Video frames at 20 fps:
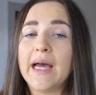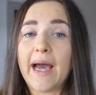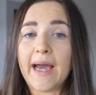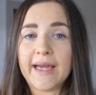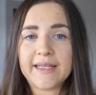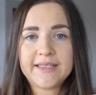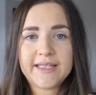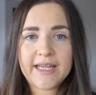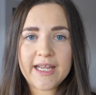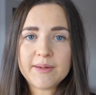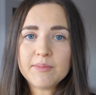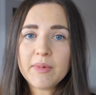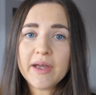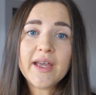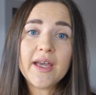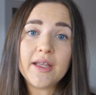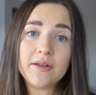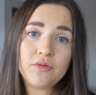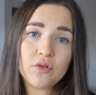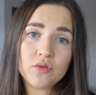I take my
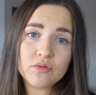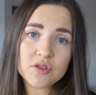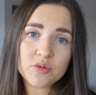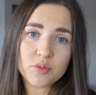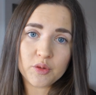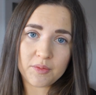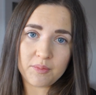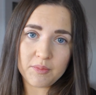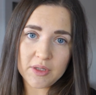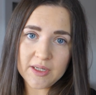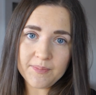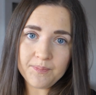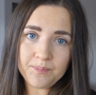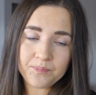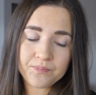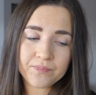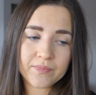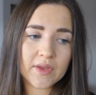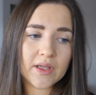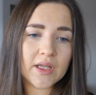headphones with me.
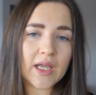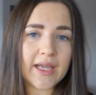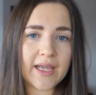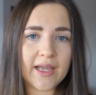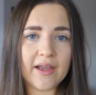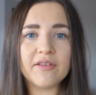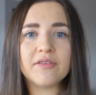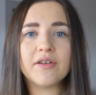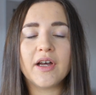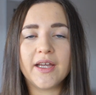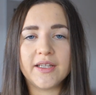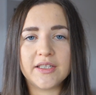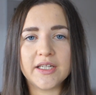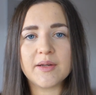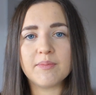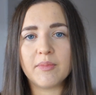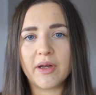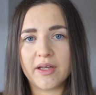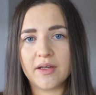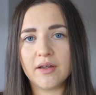I
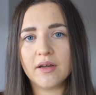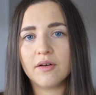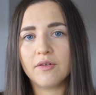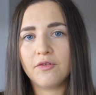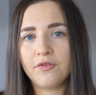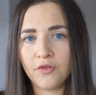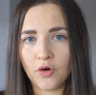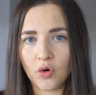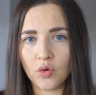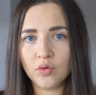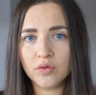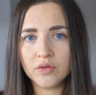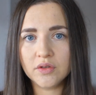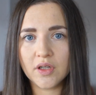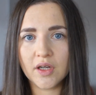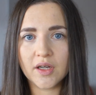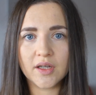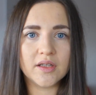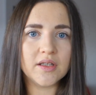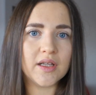take my
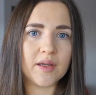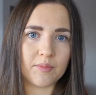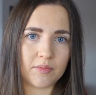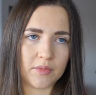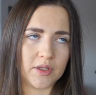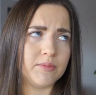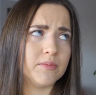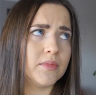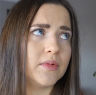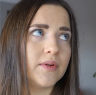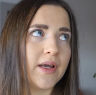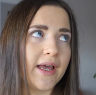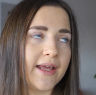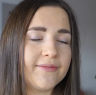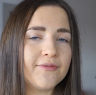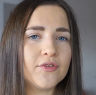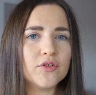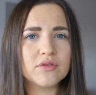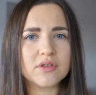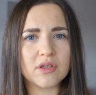phone, and
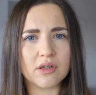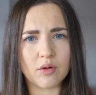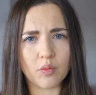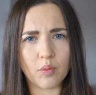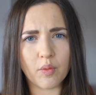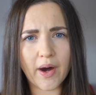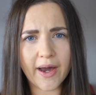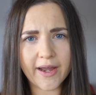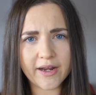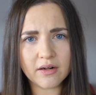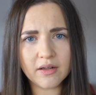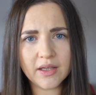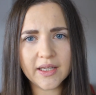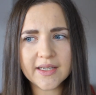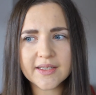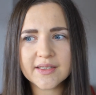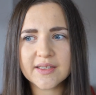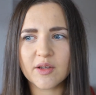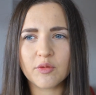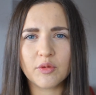headphones are wireless.